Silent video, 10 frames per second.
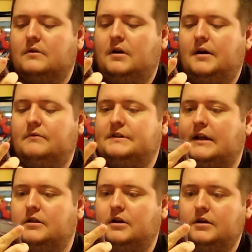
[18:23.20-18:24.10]
All right, we'll take
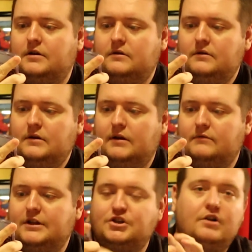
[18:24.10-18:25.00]
a look, and we'll
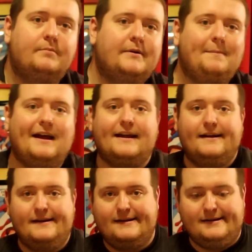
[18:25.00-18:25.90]
let you know. We'll be right back.
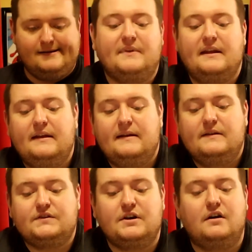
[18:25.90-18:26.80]

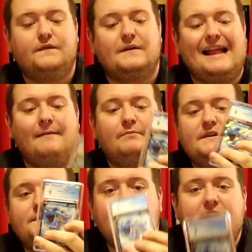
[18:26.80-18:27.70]
So for
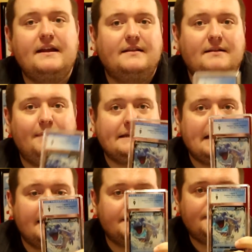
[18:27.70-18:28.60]
Lapras V, the best
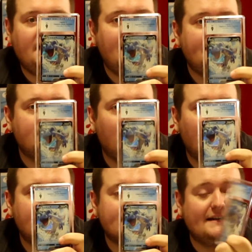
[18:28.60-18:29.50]
I could find
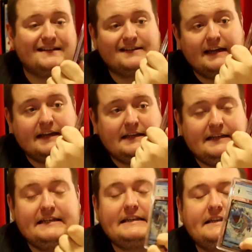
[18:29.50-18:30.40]
was, because there's like
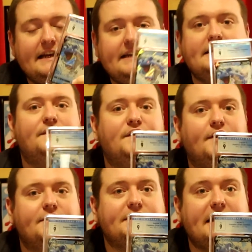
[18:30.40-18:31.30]
6 different
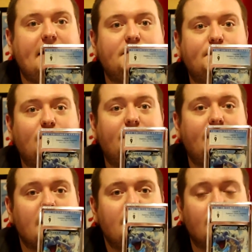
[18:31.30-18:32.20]
art styles for
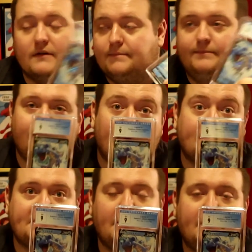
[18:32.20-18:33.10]
it, or what
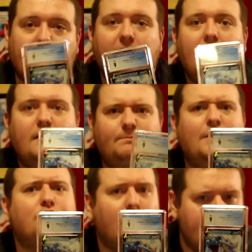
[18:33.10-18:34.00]
was coming up,
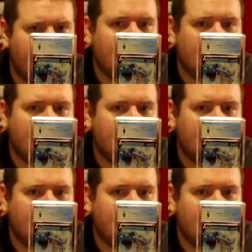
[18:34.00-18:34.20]
about $20.